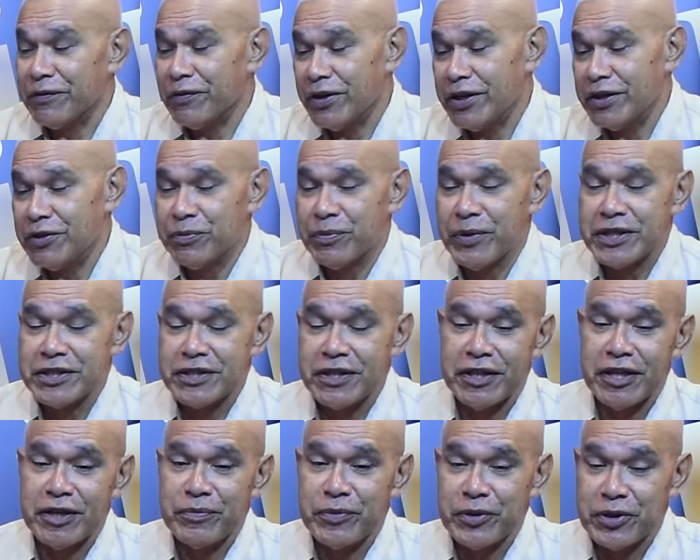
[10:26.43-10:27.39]
funny you
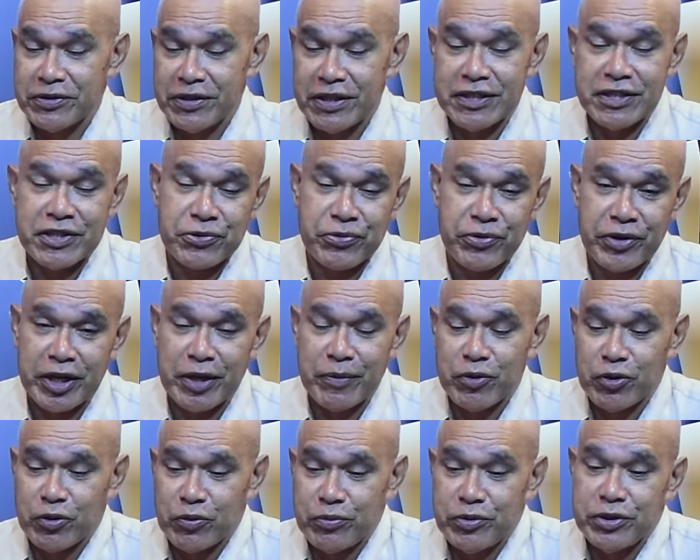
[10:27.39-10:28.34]
mentioned that because I just rang
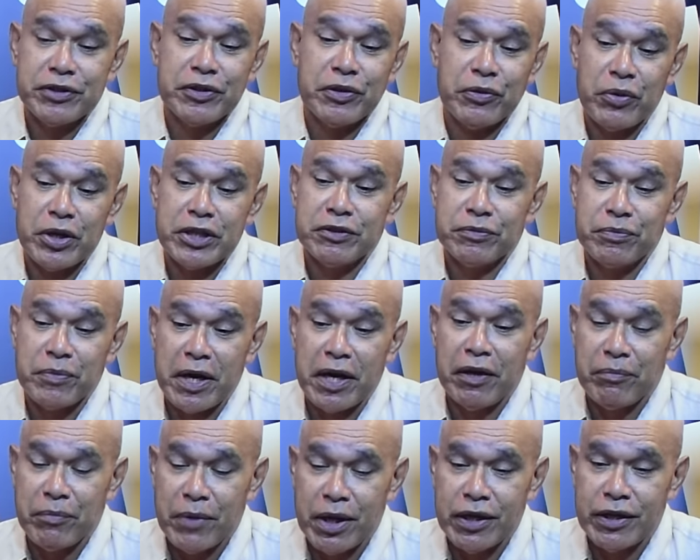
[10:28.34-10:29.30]
up the commissioner, where's
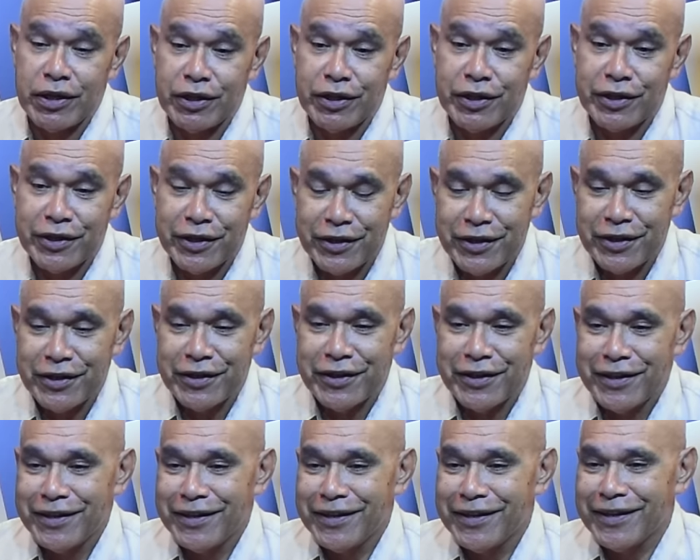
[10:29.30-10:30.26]
my money?
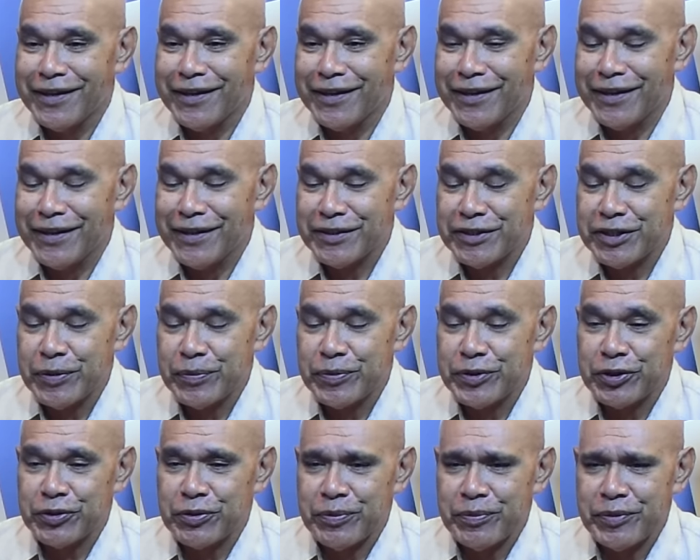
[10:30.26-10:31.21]

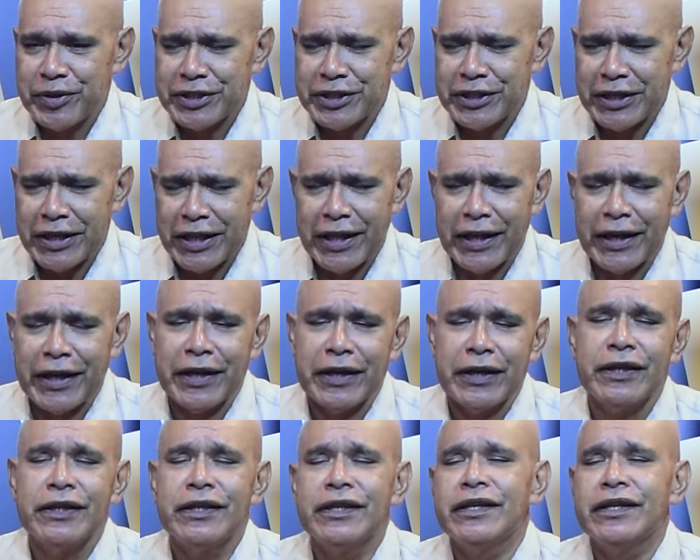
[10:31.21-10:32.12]
Deputy commissioner, I think.